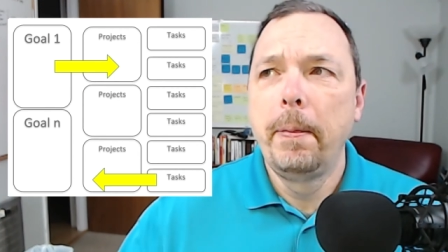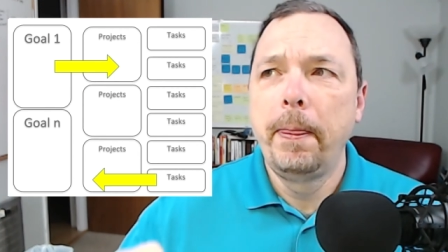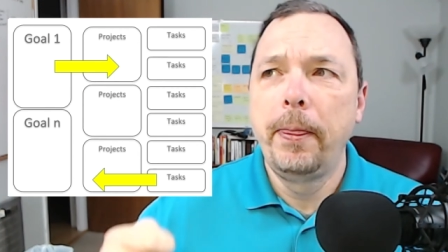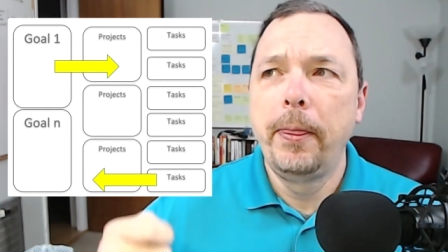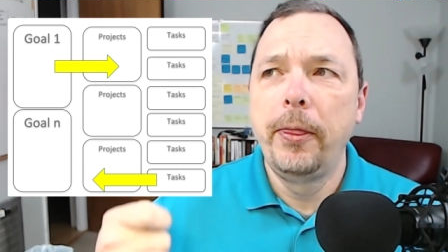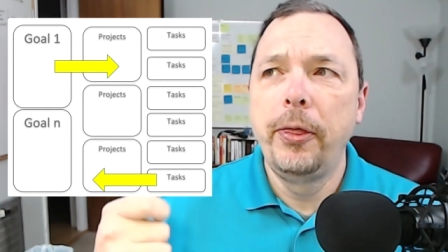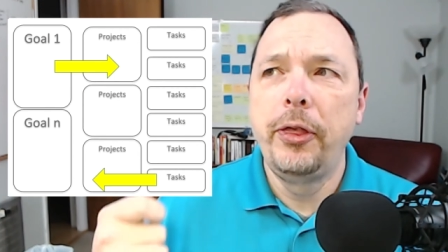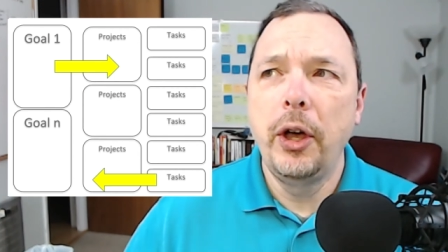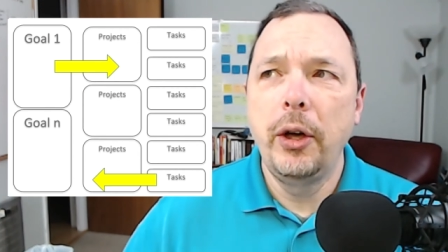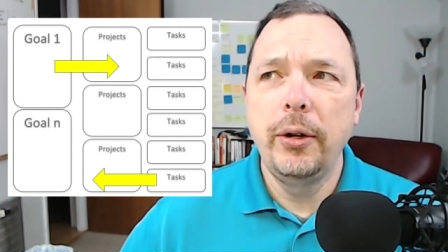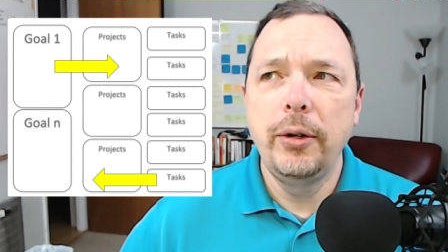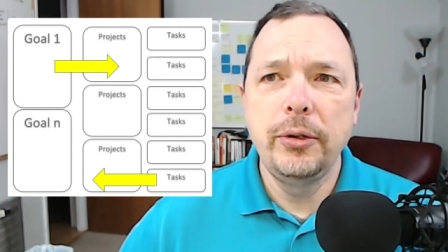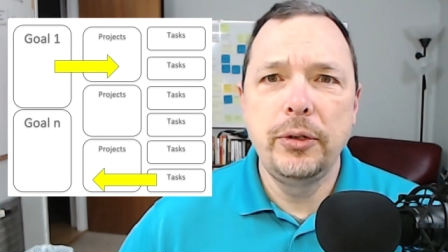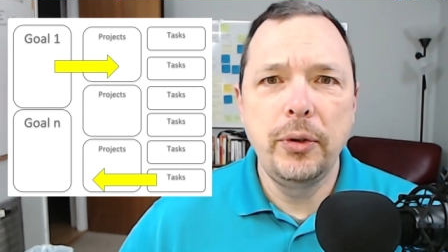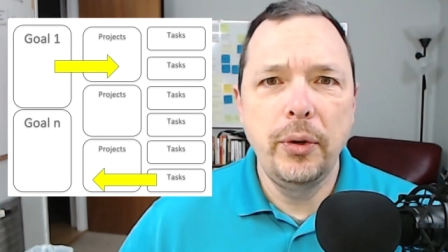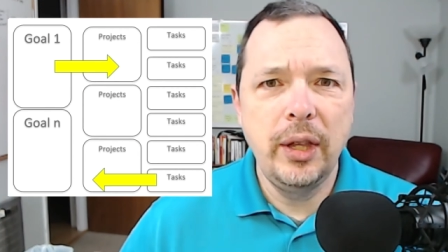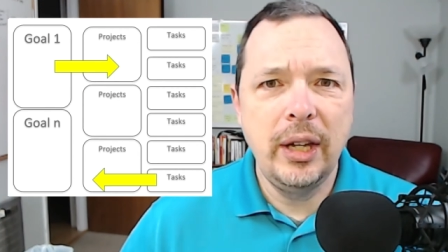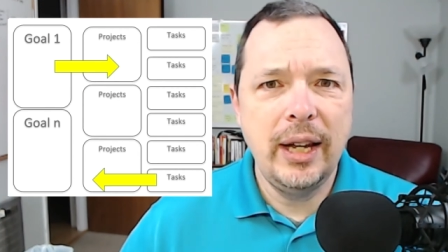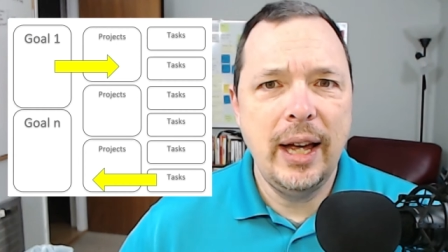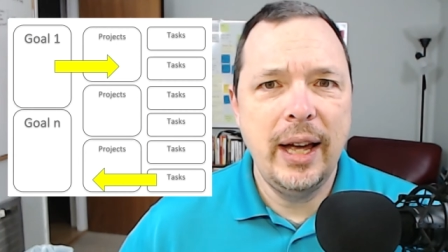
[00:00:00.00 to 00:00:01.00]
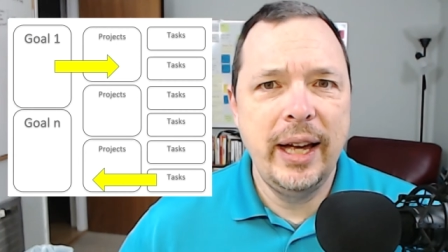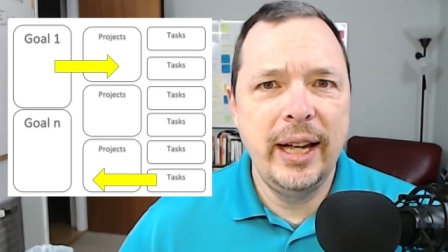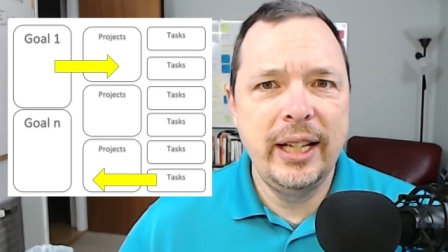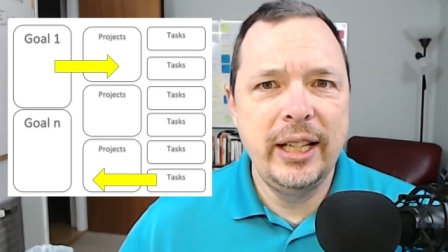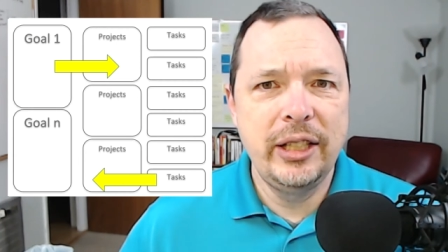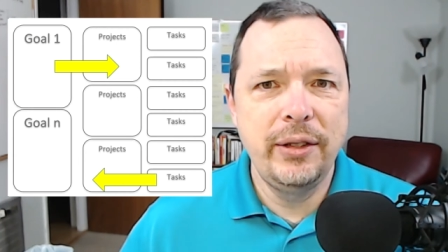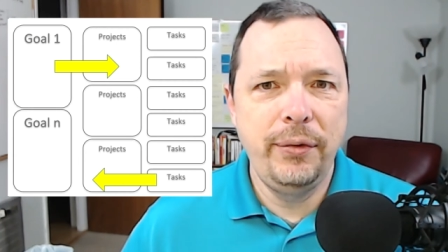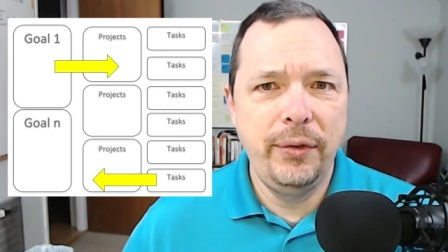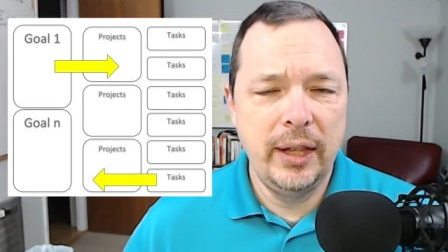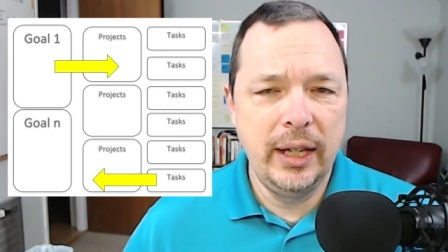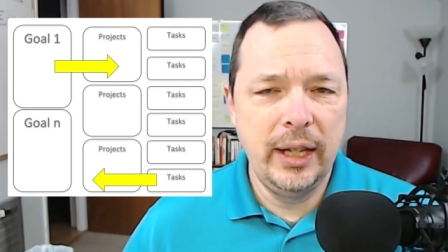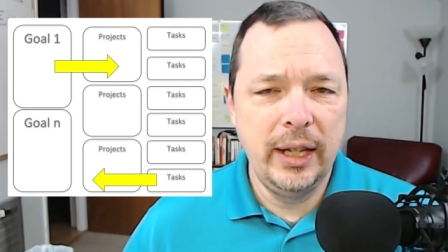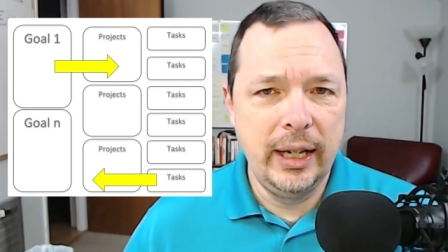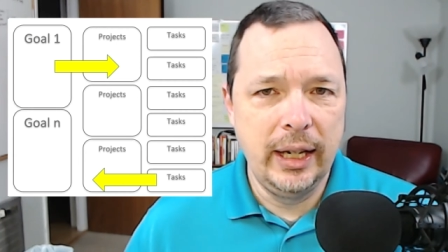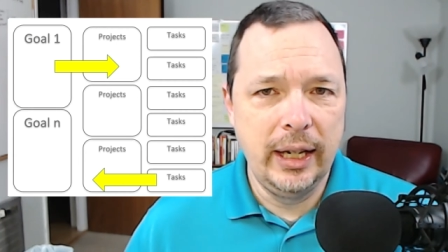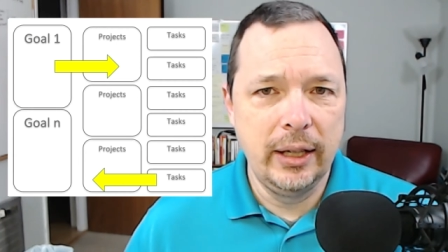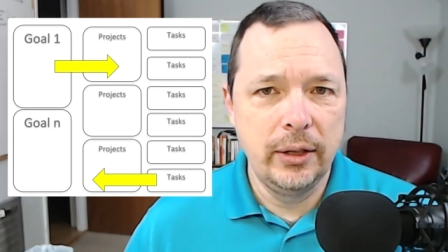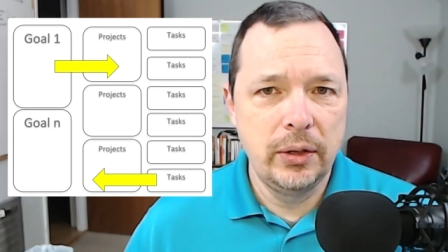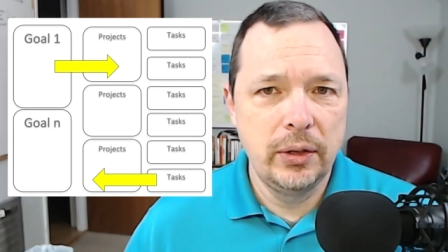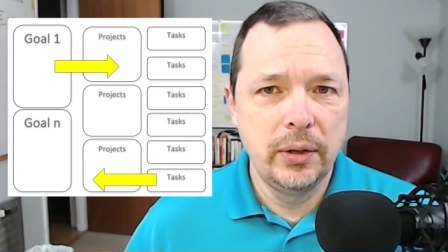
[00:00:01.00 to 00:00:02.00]
those are the kinds of
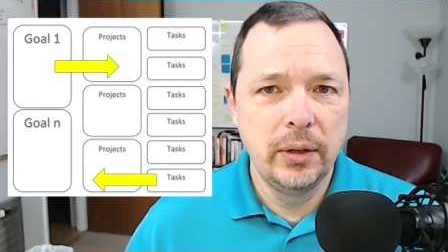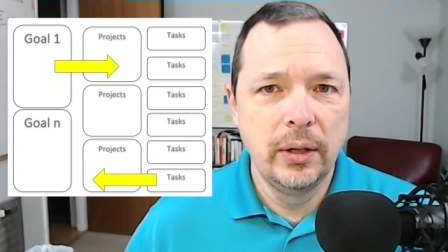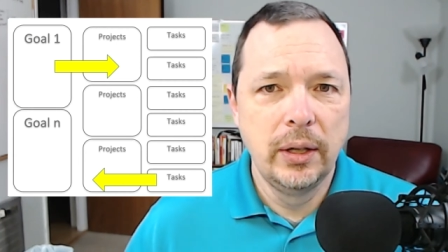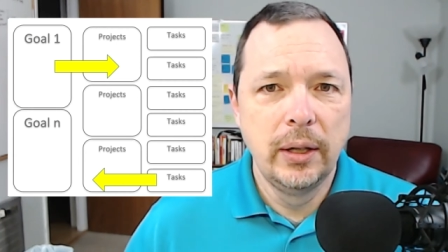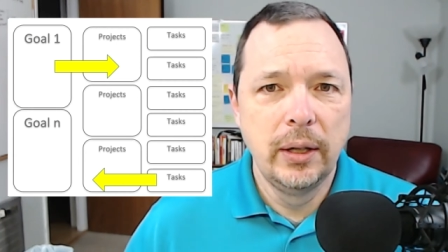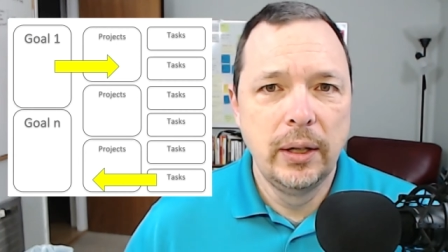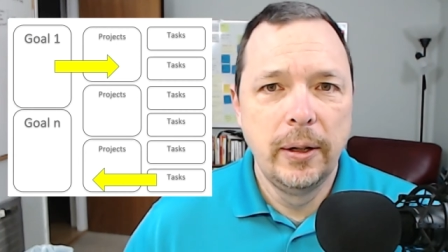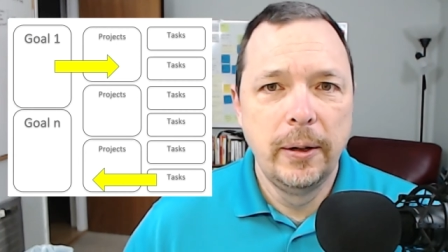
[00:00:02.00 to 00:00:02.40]
things